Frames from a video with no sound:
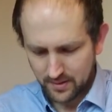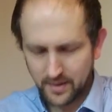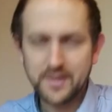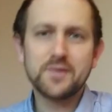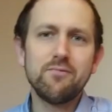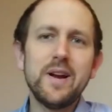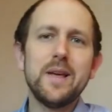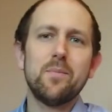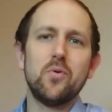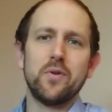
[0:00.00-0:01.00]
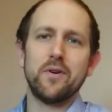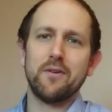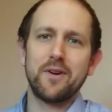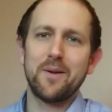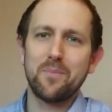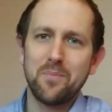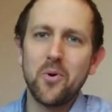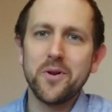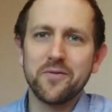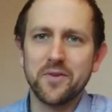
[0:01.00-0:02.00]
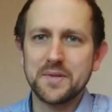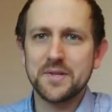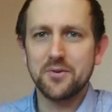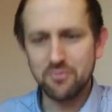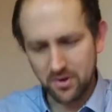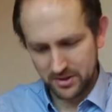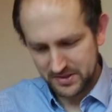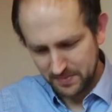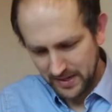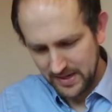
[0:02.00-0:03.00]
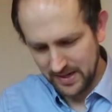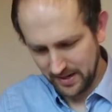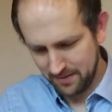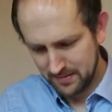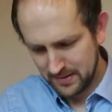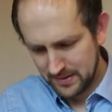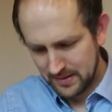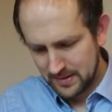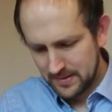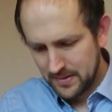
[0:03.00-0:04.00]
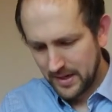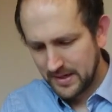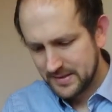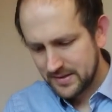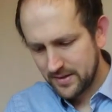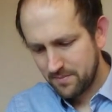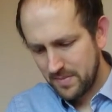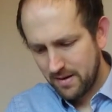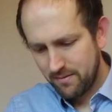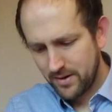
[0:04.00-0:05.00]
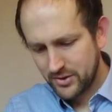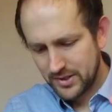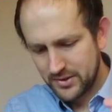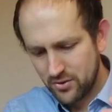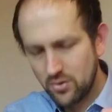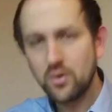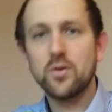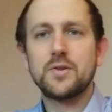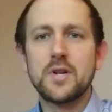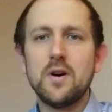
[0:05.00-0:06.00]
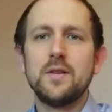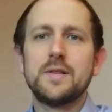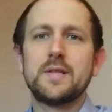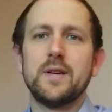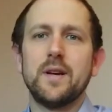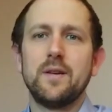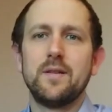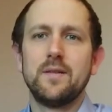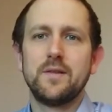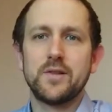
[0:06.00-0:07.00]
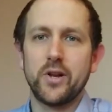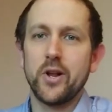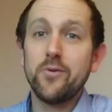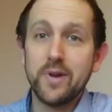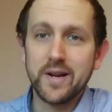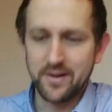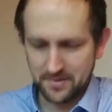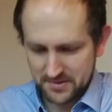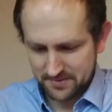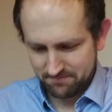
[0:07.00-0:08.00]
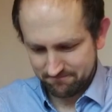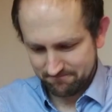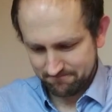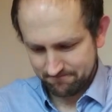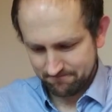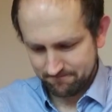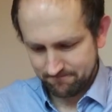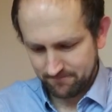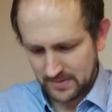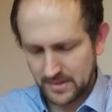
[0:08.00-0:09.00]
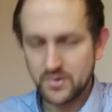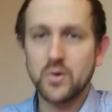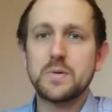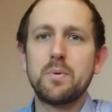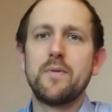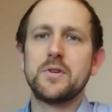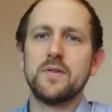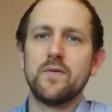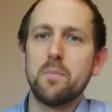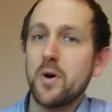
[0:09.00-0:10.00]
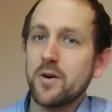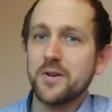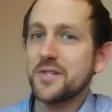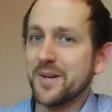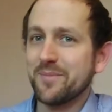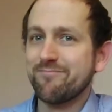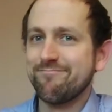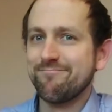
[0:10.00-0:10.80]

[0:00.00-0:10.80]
And there's a really important point for us to grasp here, and it's that marriage is not God's answer to loneliness, it's God's provision for partnership.